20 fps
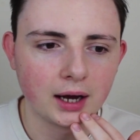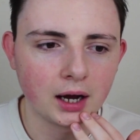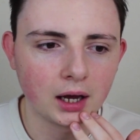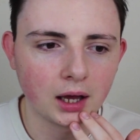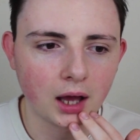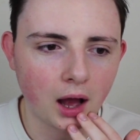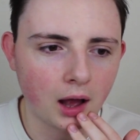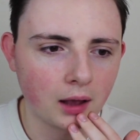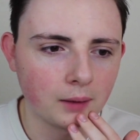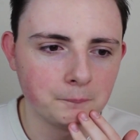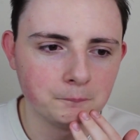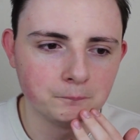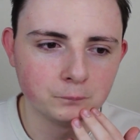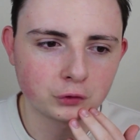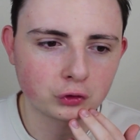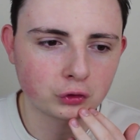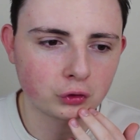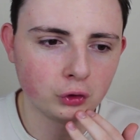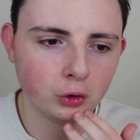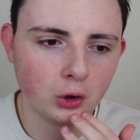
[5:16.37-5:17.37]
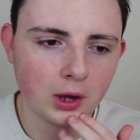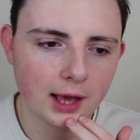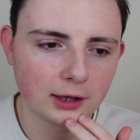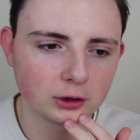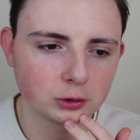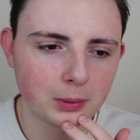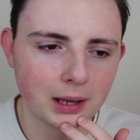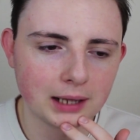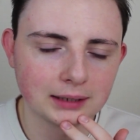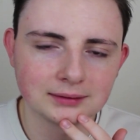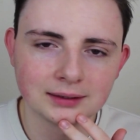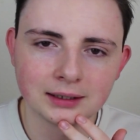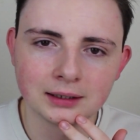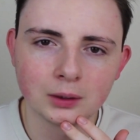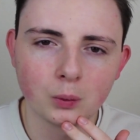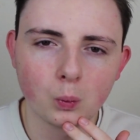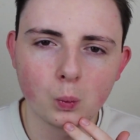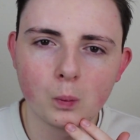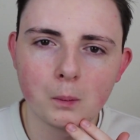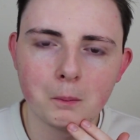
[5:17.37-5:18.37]
I'm truly
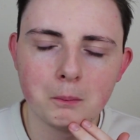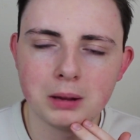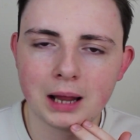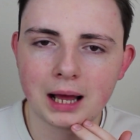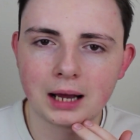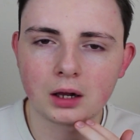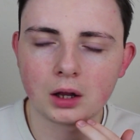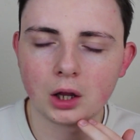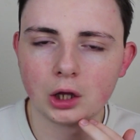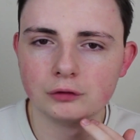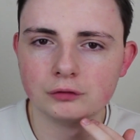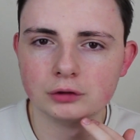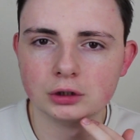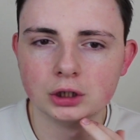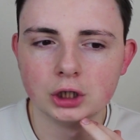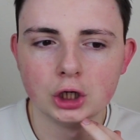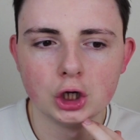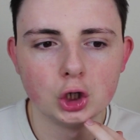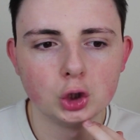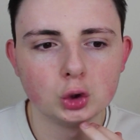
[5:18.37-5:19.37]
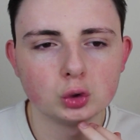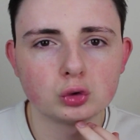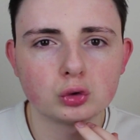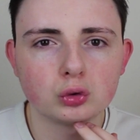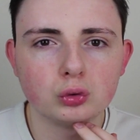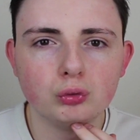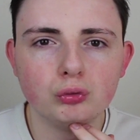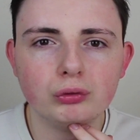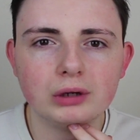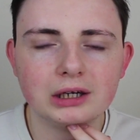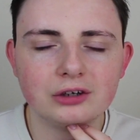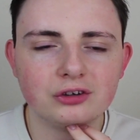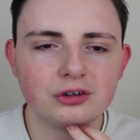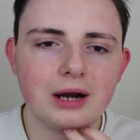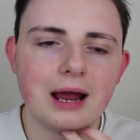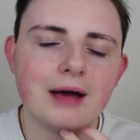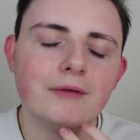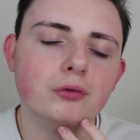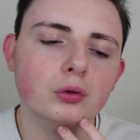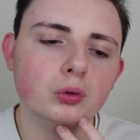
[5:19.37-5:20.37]
expecting Black Clover to reach
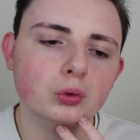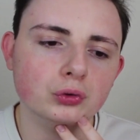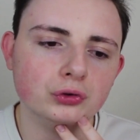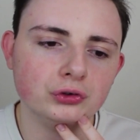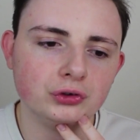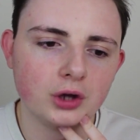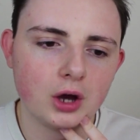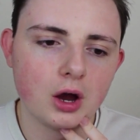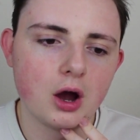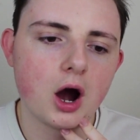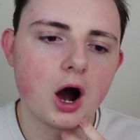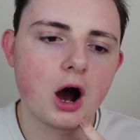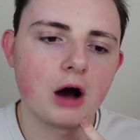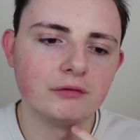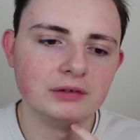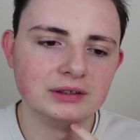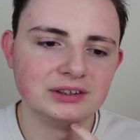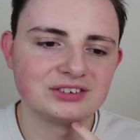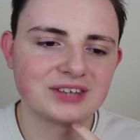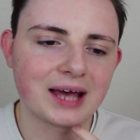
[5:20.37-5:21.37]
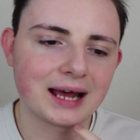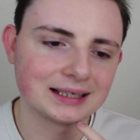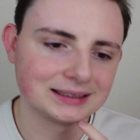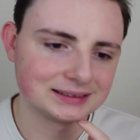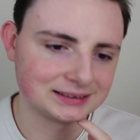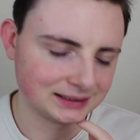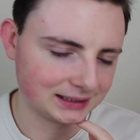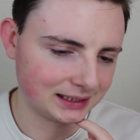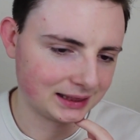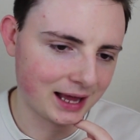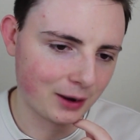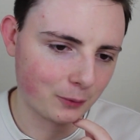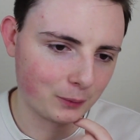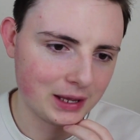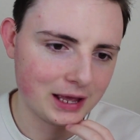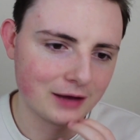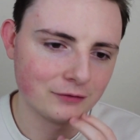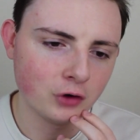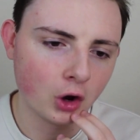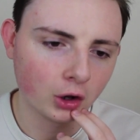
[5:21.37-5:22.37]
levels of insanity that we
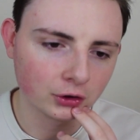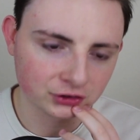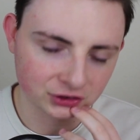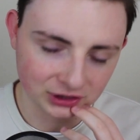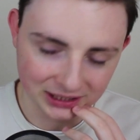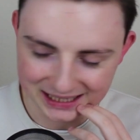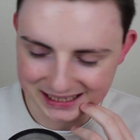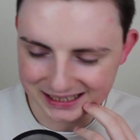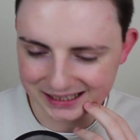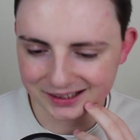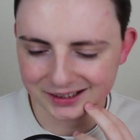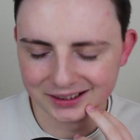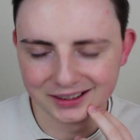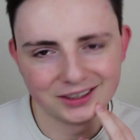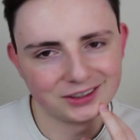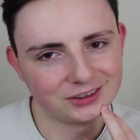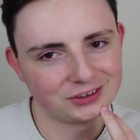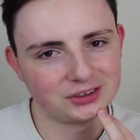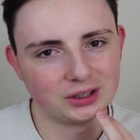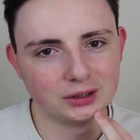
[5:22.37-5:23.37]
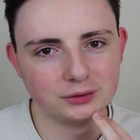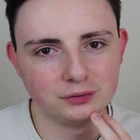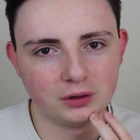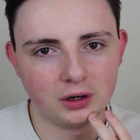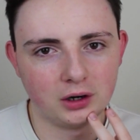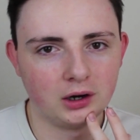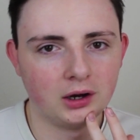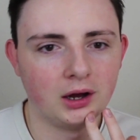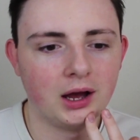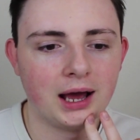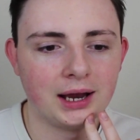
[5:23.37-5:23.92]
have not seen so far.